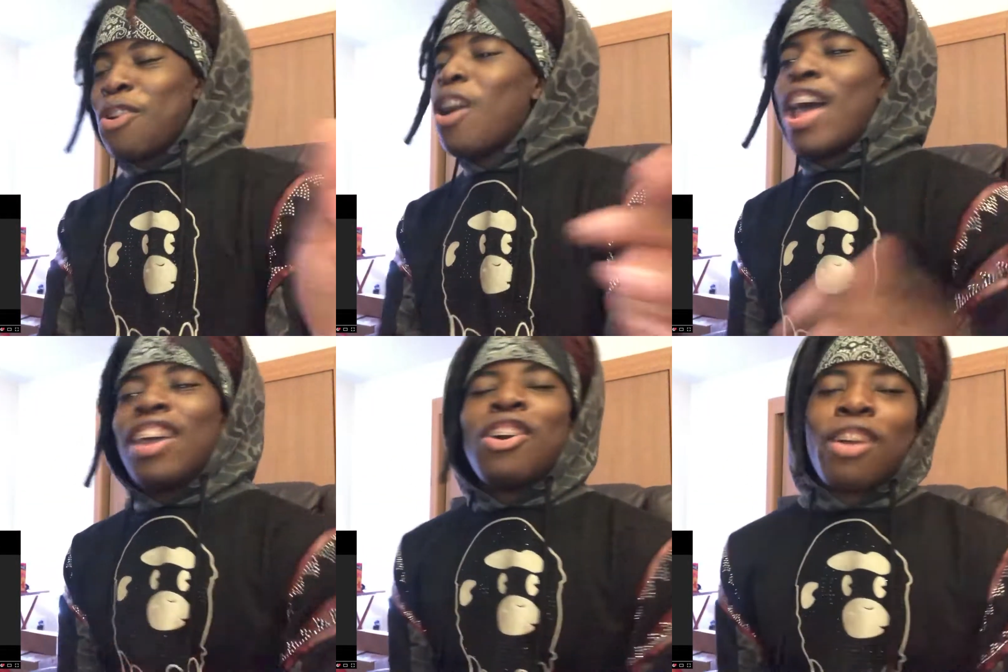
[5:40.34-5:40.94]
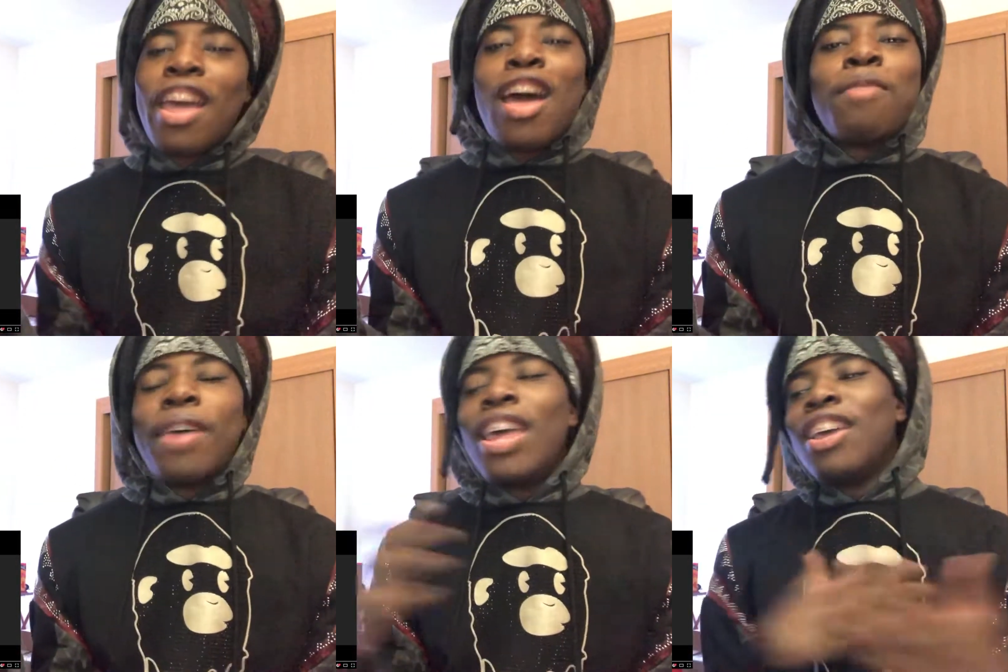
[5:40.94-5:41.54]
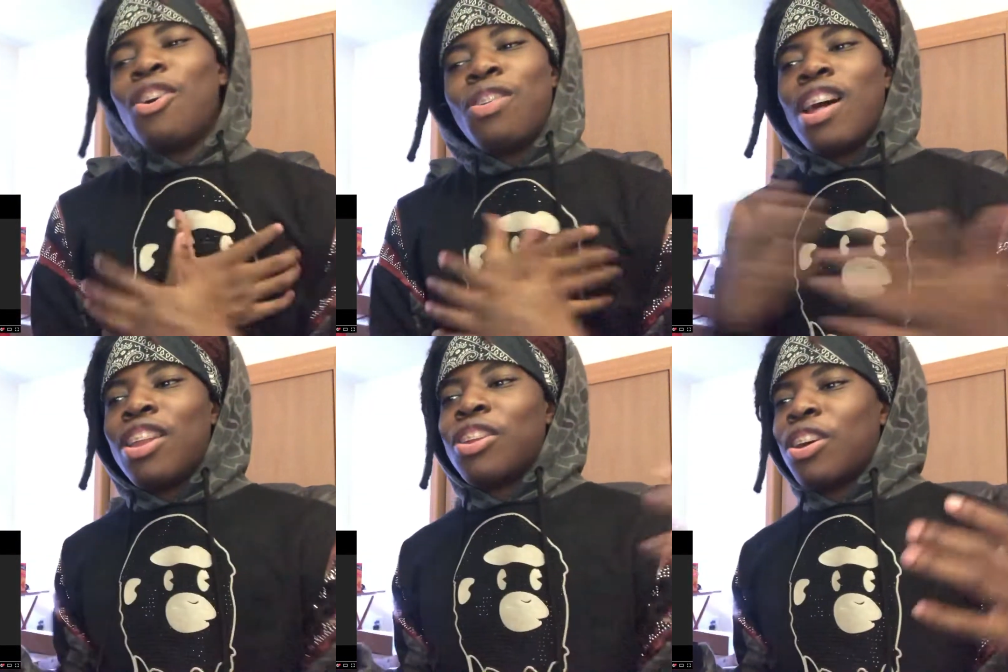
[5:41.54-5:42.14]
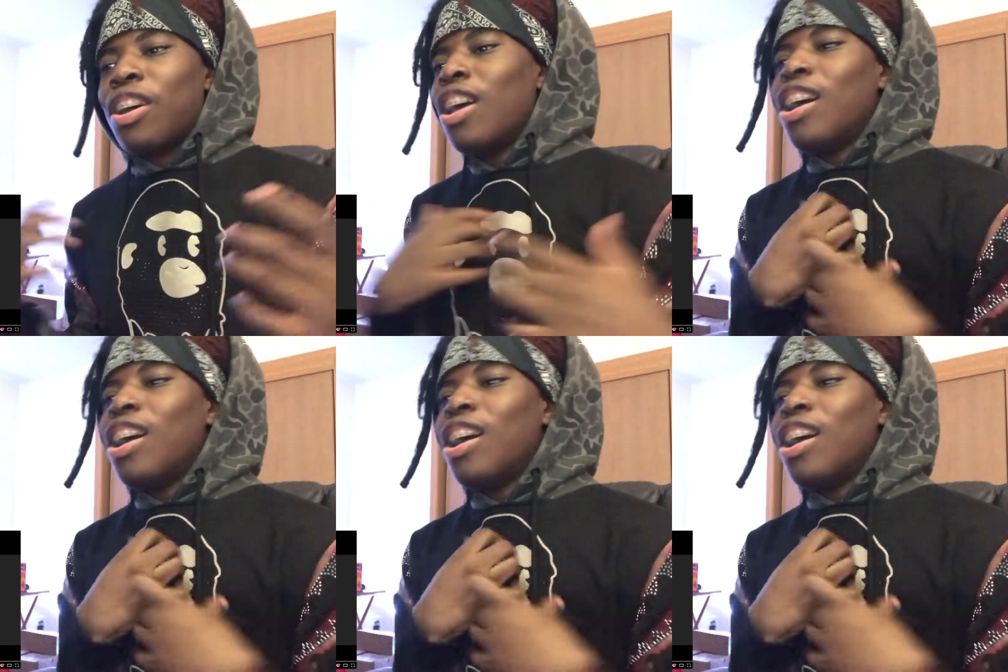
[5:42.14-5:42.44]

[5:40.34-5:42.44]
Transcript: I ain't gonna cap. I ain't gonna lie to y'all.